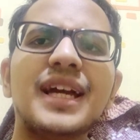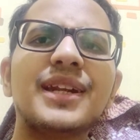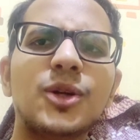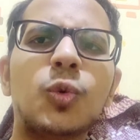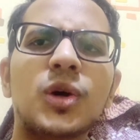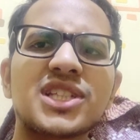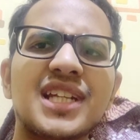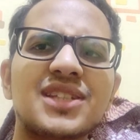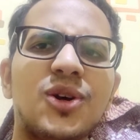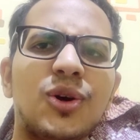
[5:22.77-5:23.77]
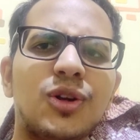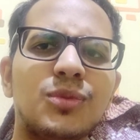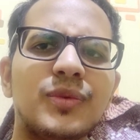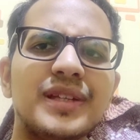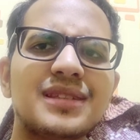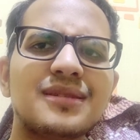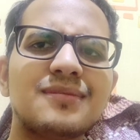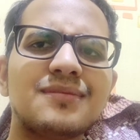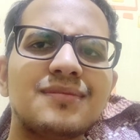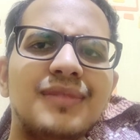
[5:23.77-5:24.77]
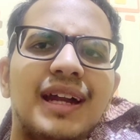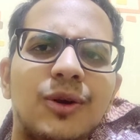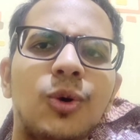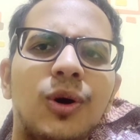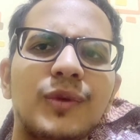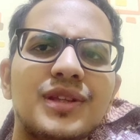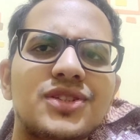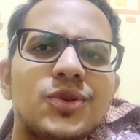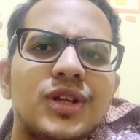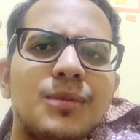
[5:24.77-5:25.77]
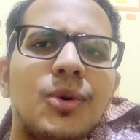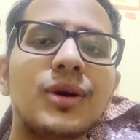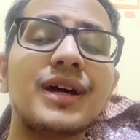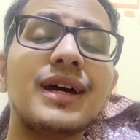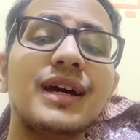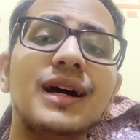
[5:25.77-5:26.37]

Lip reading: I need to watch lesser horror movies and go on with the story more.